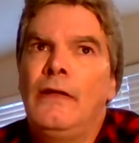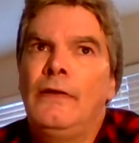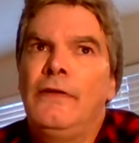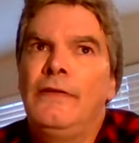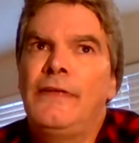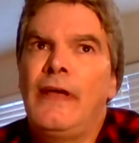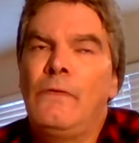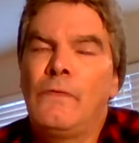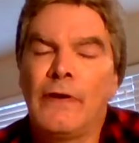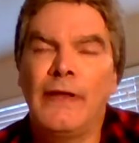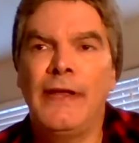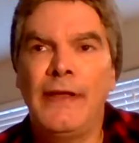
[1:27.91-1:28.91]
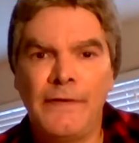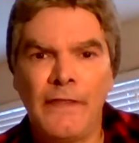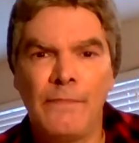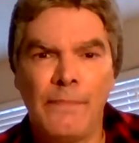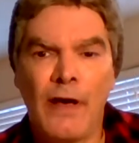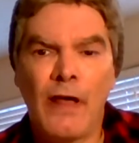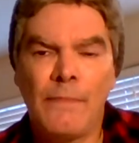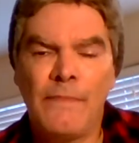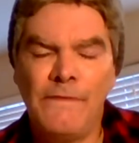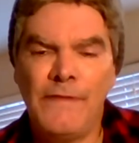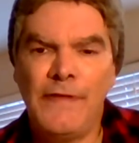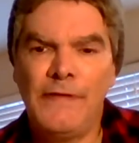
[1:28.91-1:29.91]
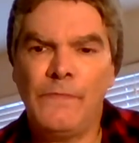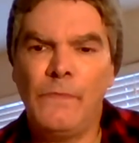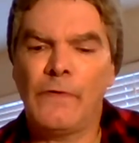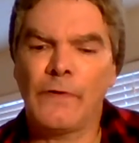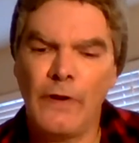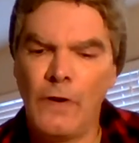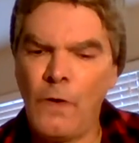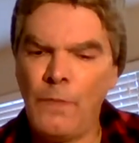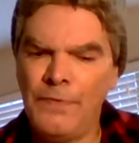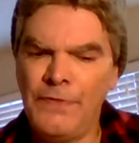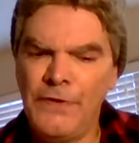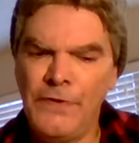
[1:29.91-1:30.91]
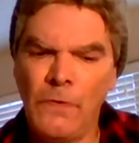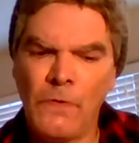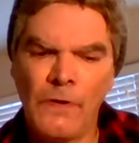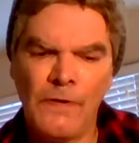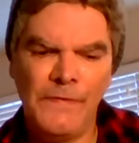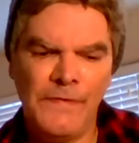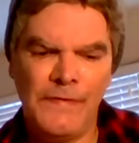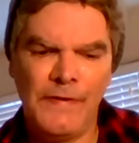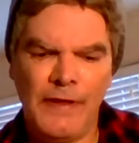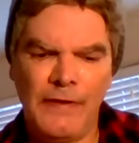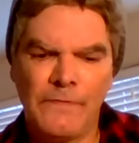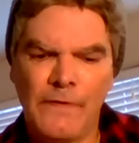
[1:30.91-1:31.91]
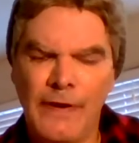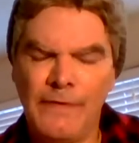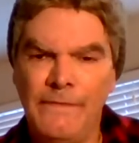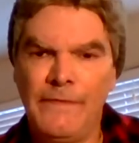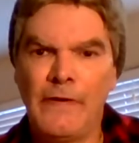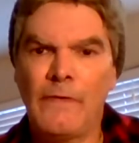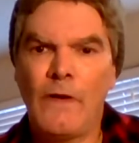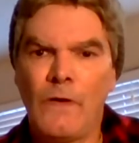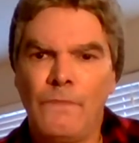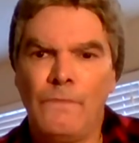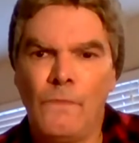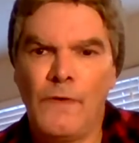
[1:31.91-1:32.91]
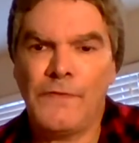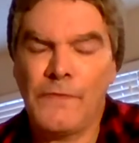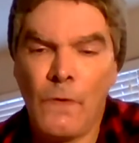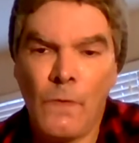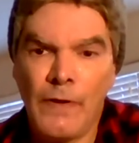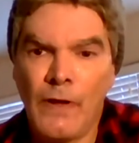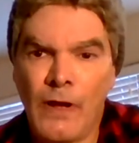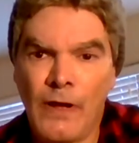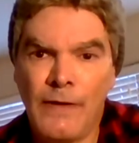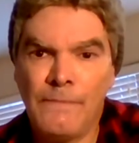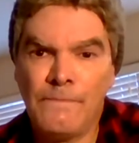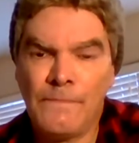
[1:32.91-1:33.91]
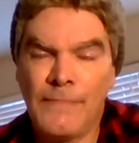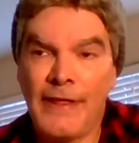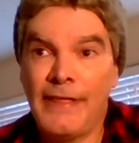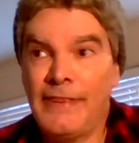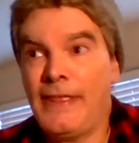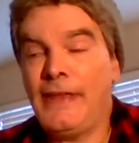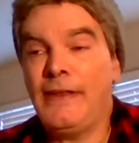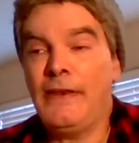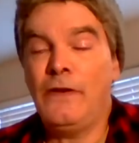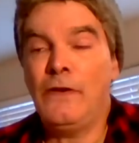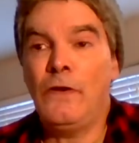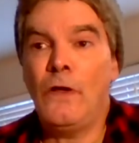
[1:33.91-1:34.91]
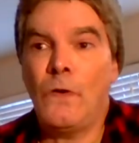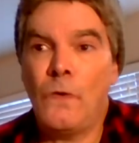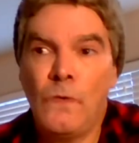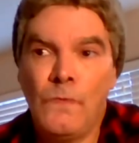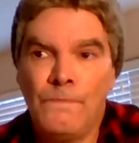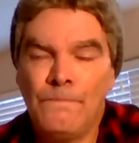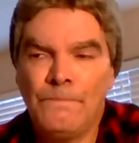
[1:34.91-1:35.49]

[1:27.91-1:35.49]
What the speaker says: to say, we're going to get to the bottom of this. We're going to open the doors and try to figure out what's going on, like they didn't know.